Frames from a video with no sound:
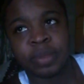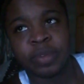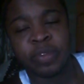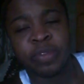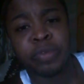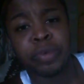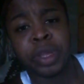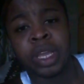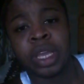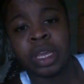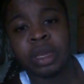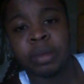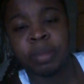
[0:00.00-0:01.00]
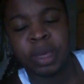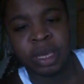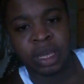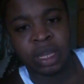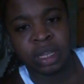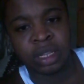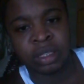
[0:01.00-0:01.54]
freeing,
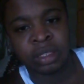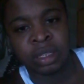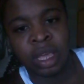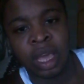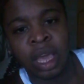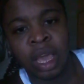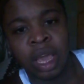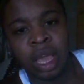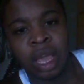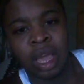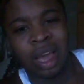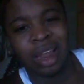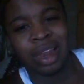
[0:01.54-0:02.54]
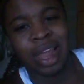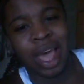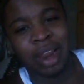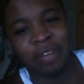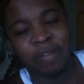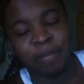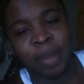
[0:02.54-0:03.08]
because a
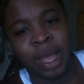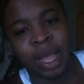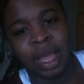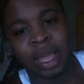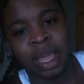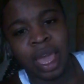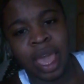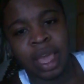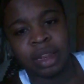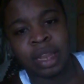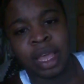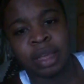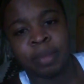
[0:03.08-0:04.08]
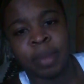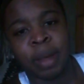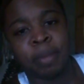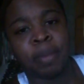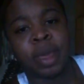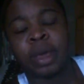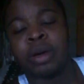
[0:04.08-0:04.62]
lot of my
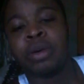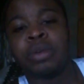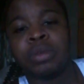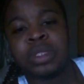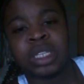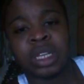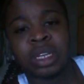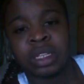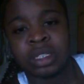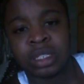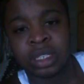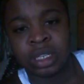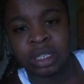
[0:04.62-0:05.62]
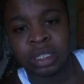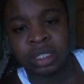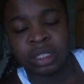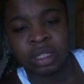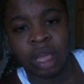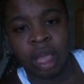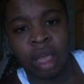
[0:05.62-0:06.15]
male
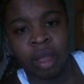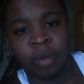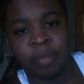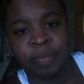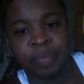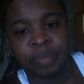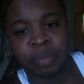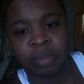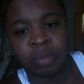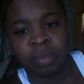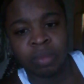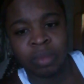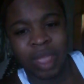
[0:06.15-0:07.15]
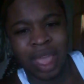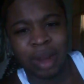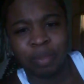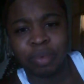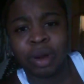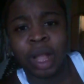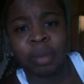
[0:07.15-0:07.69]
tendencies, had a
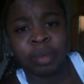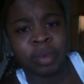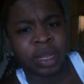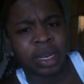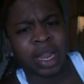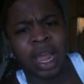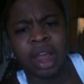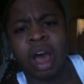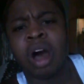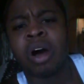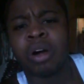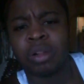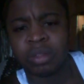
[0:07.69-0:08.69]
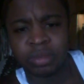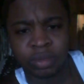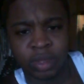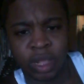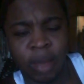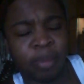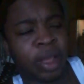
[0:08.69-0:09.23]
problem with, not all,
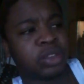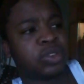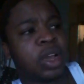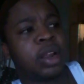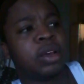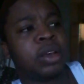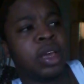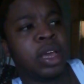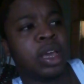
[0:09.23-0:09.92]
I'm not trying to